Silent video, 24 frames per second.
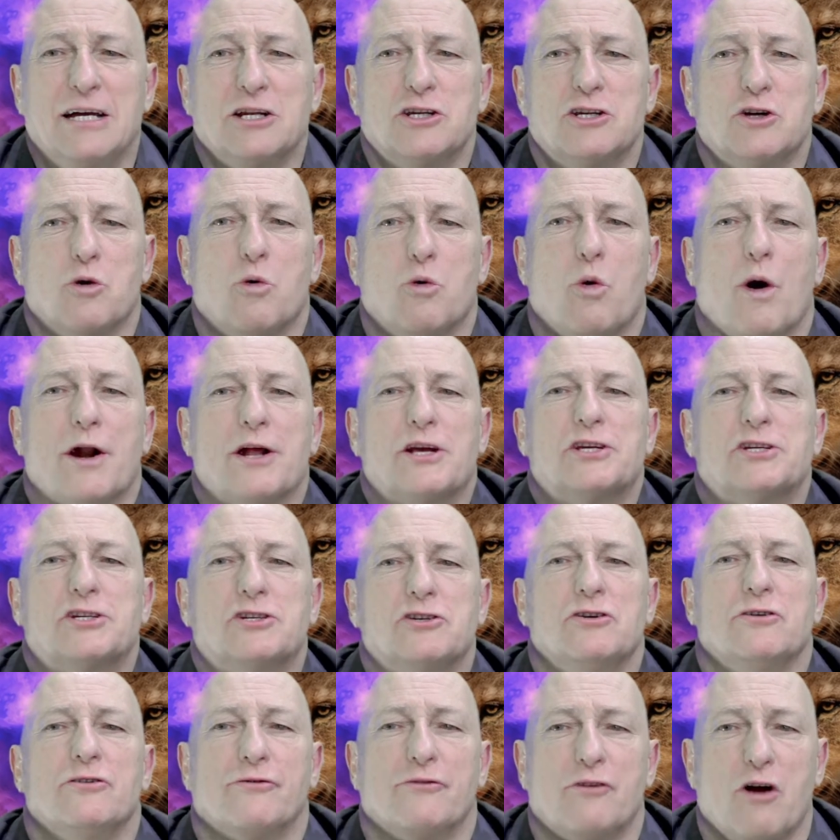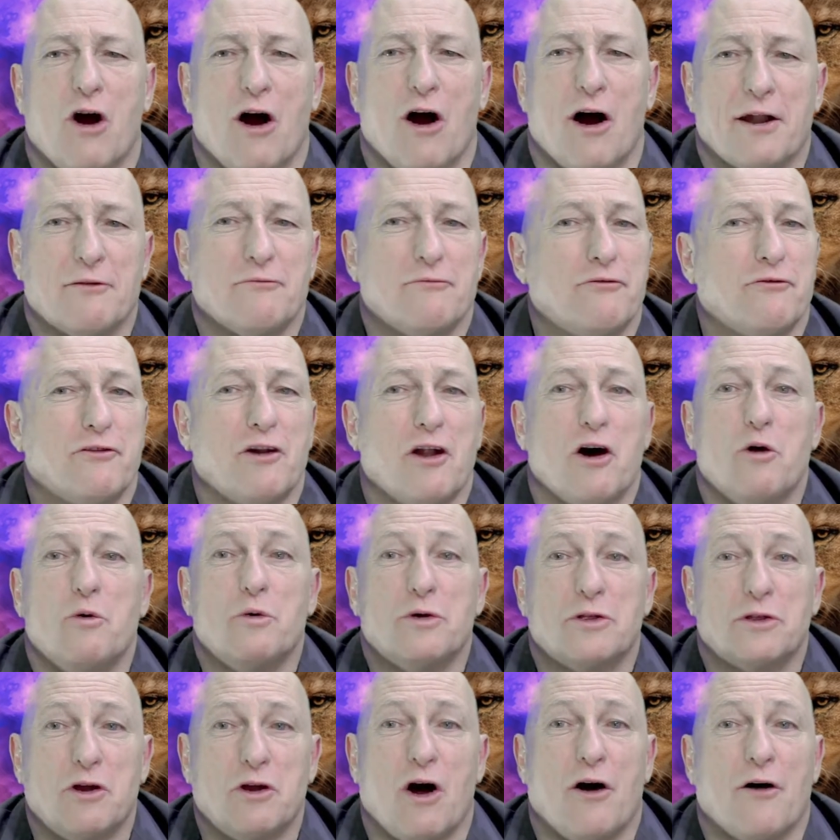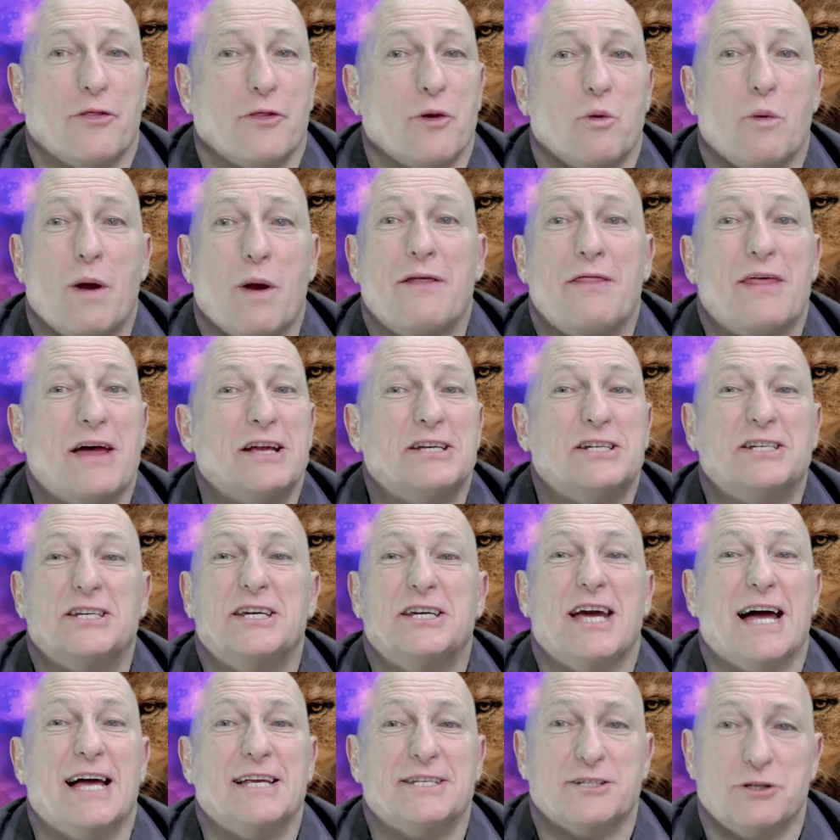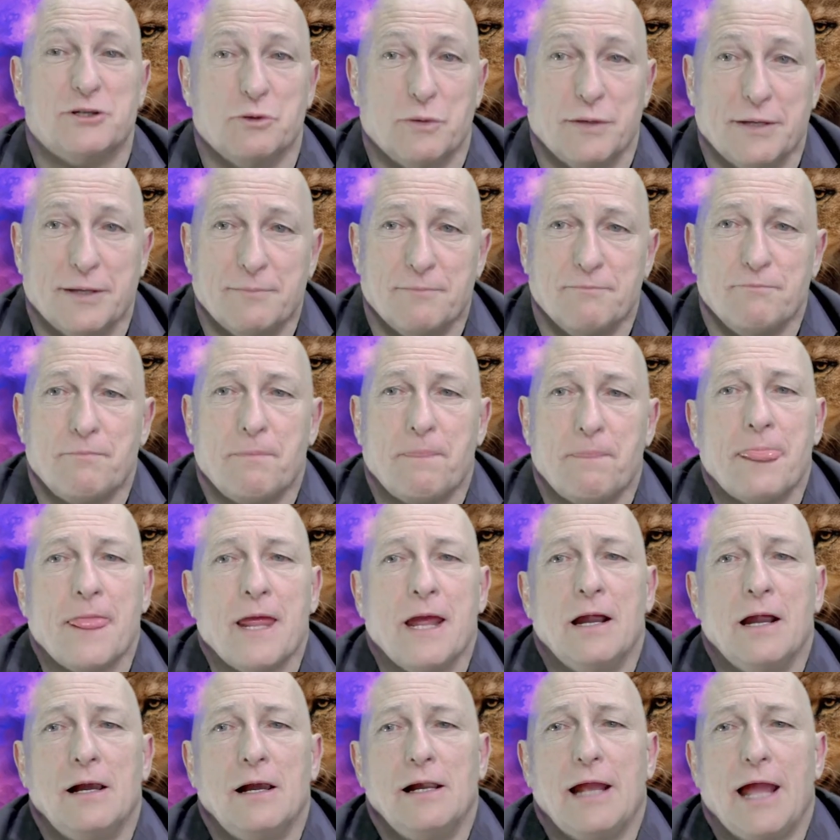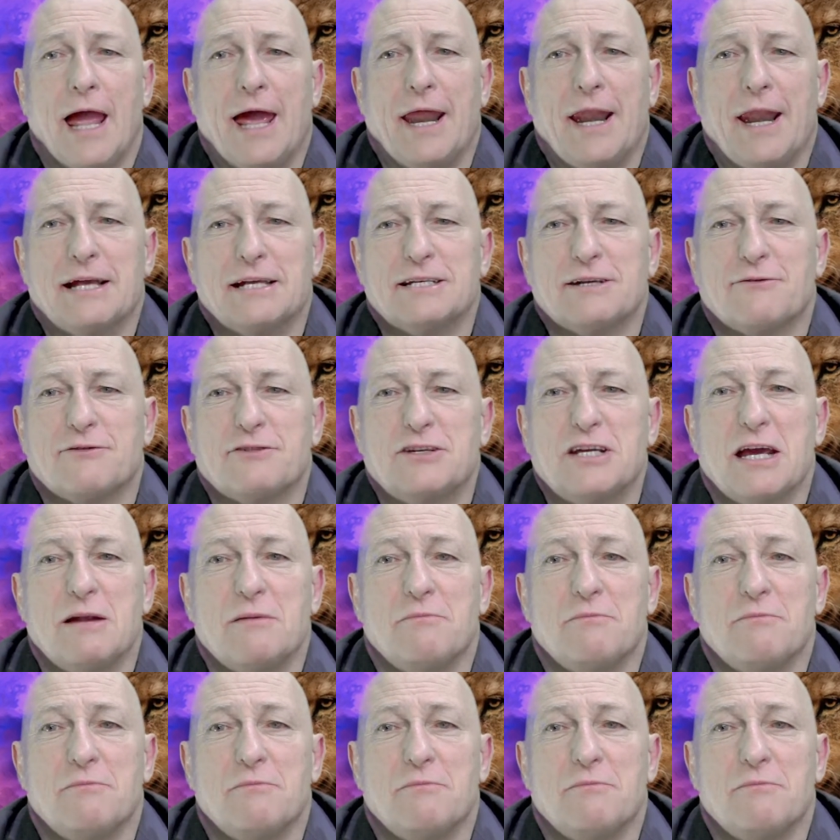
to want to serve God and flow with God the way they see us do it. And as I've said